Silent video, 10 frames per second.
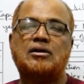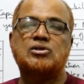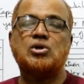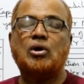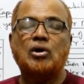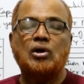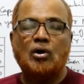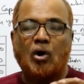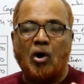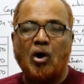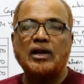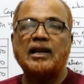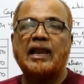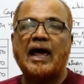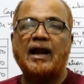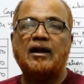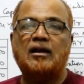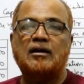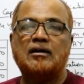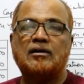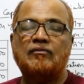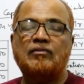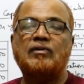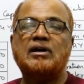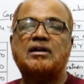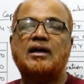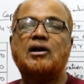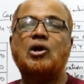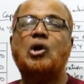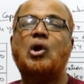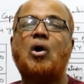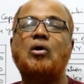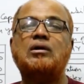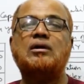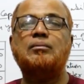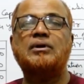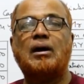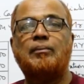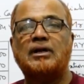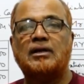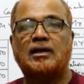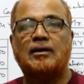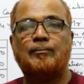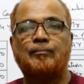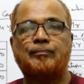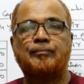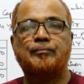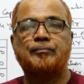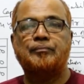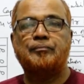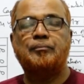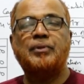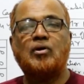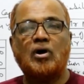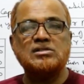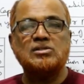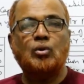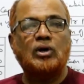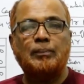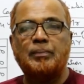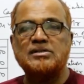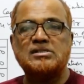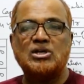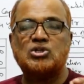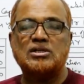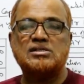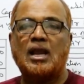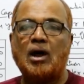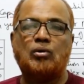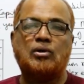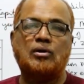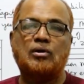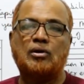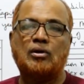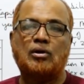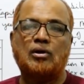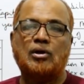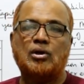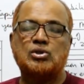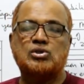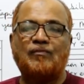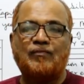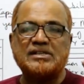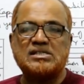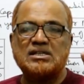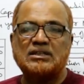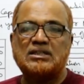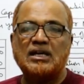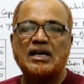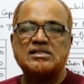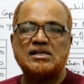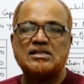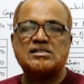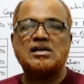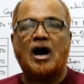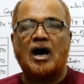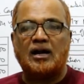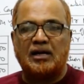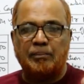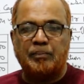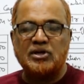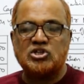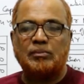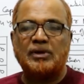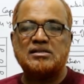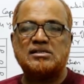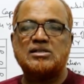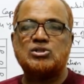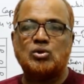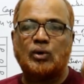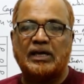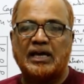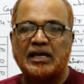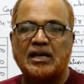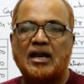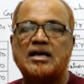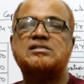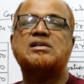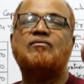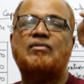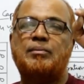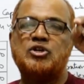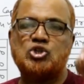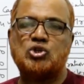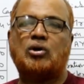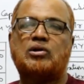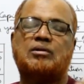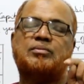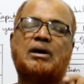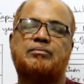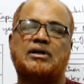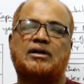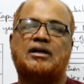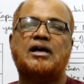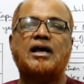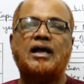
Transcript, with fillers: So on land, we will take long-term capital gain because no depreciation is allowed. So first three assets are depreciable assets, so gain arising will be short-term capital gain.